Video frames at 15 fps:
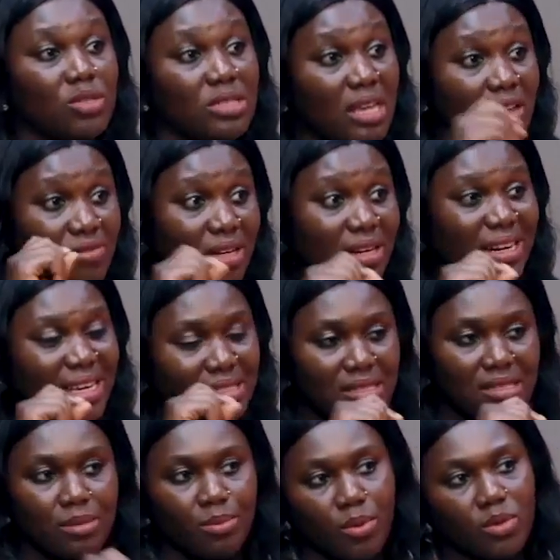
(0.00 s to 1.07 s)
Because every client
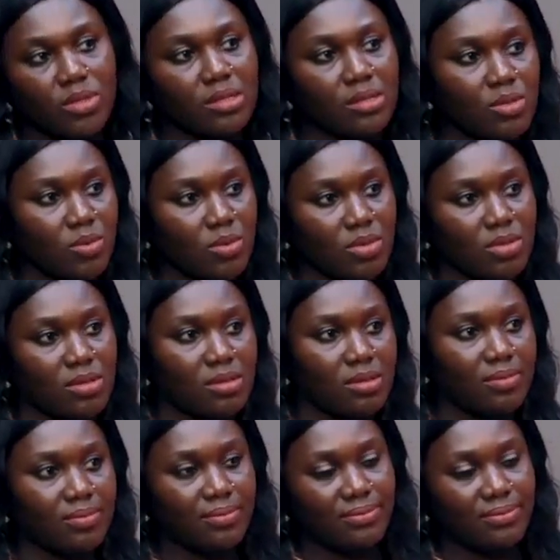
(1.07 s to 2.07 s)
is important to us.